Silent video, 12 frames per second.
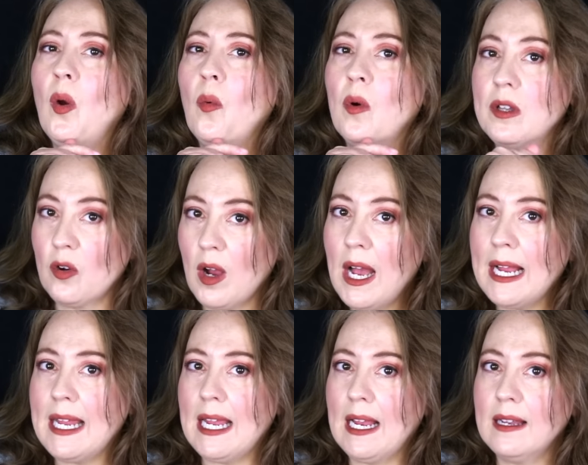when you're
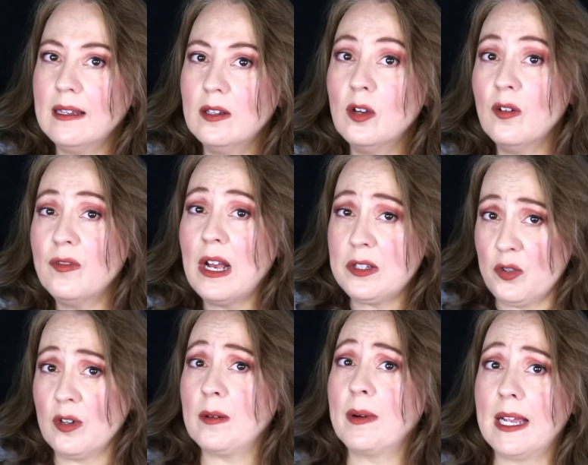hiking. You go
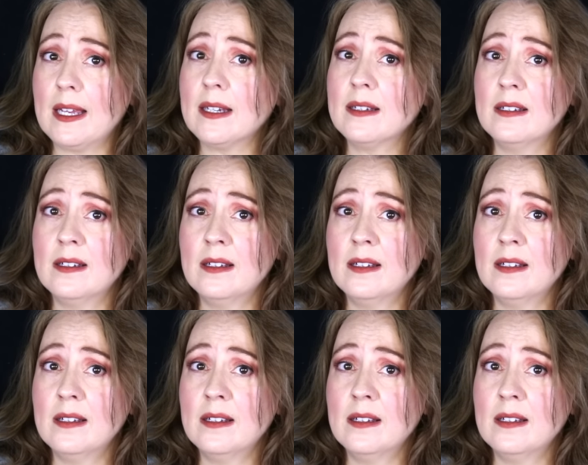faster on a bike.